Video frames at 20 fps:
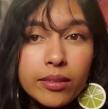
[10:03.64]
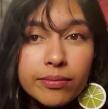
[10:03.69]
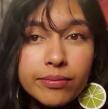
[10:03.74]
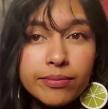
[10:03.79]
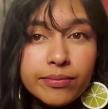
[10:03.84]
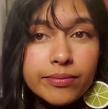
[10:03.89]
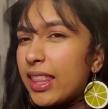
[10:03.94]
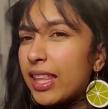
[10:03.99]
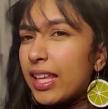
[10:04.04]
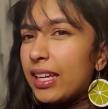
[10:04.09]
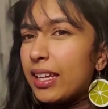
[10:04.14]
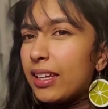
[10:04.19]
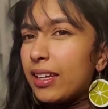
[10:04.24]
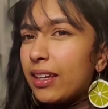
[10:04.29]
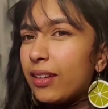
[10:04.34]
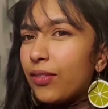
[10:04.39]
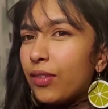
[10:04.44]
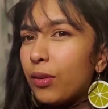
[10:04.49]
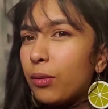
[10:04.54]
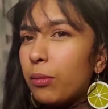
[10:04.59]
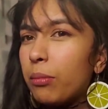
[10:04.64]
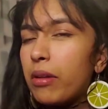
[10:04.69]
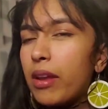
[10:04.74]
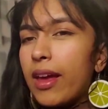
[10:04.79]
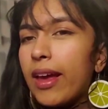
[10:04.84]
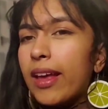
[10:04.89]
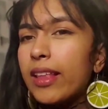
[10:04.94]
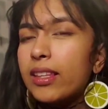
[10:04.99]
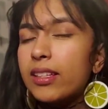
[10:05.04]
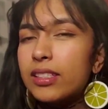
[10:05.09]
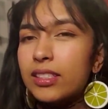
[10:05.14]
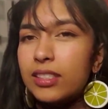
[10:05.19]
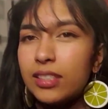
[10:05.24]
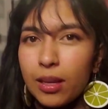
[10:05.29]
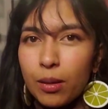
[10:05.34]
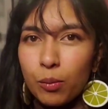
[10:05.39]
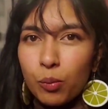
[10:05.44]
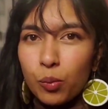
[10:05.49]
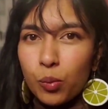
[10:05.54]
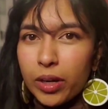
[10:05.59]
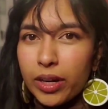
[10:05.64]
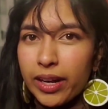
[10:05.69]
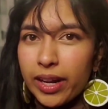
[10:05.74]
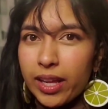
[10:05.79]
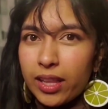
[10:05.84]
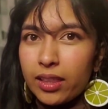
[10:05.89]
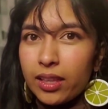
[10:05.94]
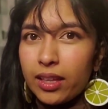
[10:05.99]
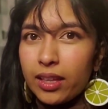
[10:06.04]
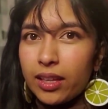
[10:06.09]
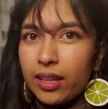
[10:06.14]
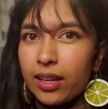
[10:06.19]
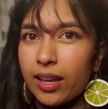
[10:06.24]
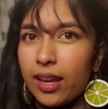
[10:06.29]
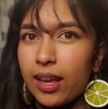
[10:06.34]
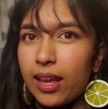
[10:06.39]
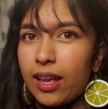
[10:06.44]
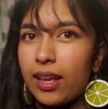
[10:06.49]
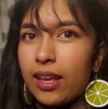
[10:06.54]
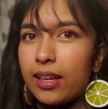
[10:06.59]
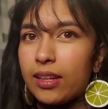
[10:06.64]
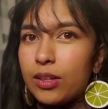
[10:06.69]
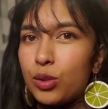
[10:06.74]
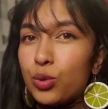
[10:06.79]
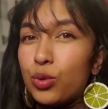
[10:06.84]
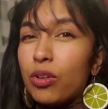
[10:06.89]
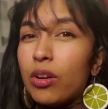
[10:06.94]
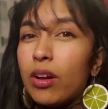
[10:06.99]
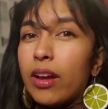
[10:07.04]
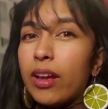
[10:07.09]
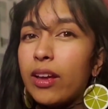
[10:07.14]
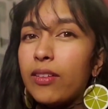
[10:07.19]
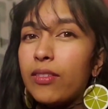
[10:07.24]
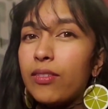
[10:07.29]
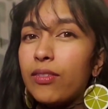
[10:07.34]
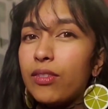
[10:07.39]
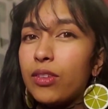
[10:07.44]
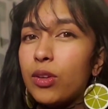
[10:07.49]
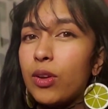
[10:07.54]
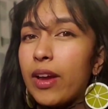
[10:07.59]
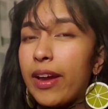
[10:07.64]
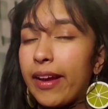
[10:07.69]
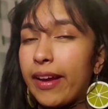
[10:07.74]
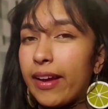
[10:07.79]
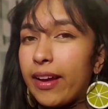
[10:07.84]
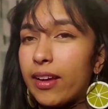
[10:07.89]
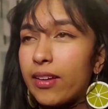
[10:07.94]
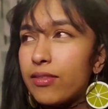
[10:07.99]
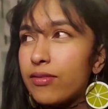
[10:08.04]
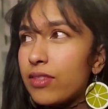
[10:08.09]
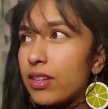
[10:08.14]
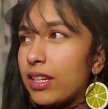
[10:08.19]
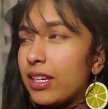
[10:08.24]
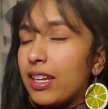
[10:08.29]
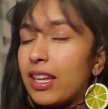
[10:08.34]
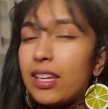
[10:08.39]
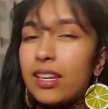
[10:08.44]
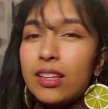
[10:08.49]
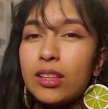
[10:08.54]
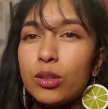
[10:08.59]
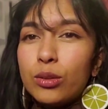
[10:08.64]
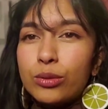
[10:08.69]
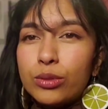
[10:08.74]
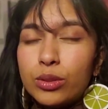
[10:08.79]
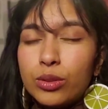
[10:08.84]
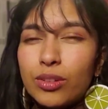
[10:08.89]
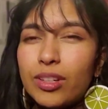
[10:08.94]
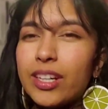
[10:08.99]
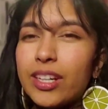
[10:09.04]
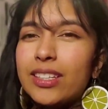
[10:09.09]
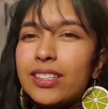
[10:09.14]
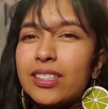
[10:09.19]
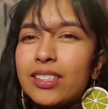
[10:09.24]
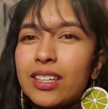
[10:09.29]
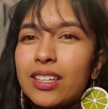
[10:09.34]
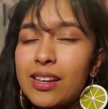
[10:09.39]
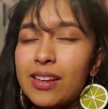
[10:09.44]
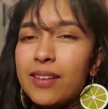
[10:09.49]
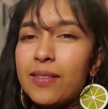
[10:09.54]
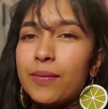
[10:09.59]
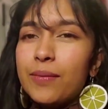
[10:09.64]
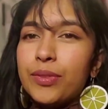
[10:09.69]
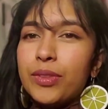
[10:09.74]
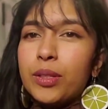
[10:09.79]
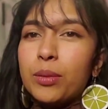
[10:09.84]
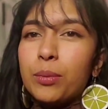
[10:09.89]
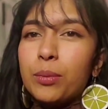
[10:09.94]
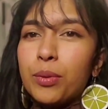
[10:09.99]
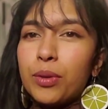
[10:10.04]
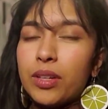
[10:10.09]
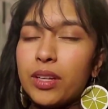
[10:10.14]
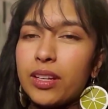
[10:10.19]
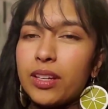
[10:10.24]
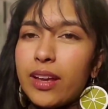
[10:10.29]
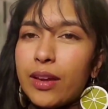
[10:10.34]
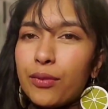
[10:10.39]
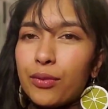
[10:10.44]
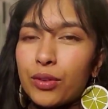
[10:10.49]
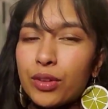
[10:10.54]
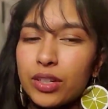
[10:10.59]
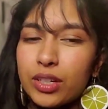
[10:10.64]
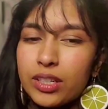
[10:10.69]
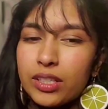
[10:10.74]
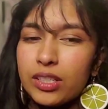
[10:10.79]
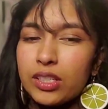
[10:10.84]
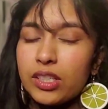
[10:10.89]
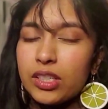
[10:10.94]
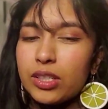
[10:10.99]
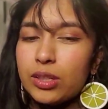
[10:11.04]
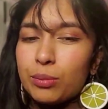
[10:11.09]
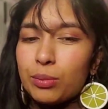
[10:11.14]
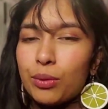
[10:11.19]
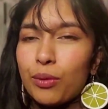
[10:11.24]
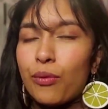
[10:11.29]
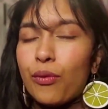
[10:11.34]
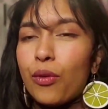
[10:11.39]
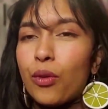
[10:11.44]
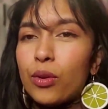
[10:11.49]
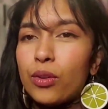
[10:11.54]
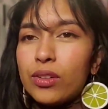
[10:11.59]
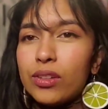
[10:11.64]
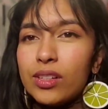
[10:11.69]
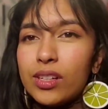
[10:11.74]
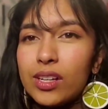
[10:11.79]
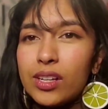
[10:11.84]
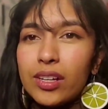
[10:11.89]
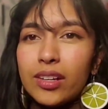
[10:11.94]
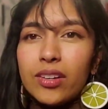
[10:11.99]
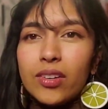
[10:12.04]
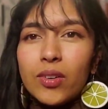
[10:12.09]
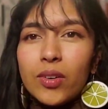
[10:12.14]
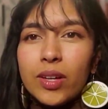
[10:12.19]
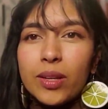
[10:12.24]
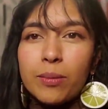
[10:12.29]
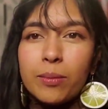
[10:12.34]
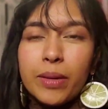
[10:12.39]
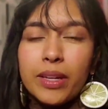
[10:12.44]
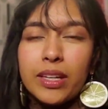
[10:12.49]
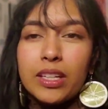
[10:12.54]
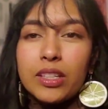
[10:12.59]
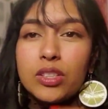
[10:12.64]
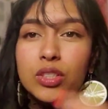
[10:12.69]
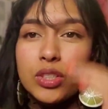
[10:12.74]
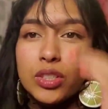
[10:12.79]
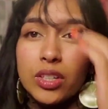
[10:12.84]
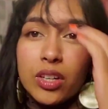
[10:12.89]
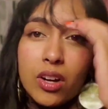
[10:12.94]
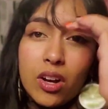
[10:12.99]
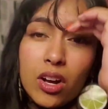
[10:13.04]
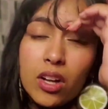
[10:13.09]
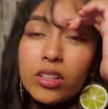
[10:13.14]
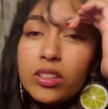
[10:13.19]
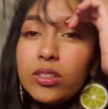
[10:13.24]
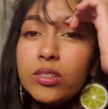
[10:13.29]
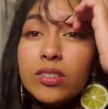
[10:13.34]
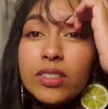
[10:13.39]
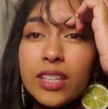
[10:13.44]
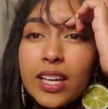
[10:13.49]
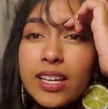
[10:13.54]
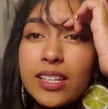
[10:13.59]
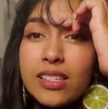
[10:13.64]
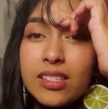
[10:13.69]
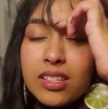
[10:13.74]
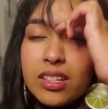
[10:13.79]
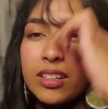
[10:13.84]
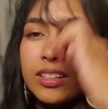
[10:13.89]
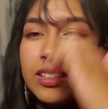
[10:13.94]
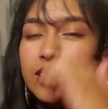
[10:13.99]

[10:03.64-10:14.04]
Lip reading: I think if you apply the same work ethic and drive you have in getting those grades to putting effort into your portfolio and making sure all loose ends are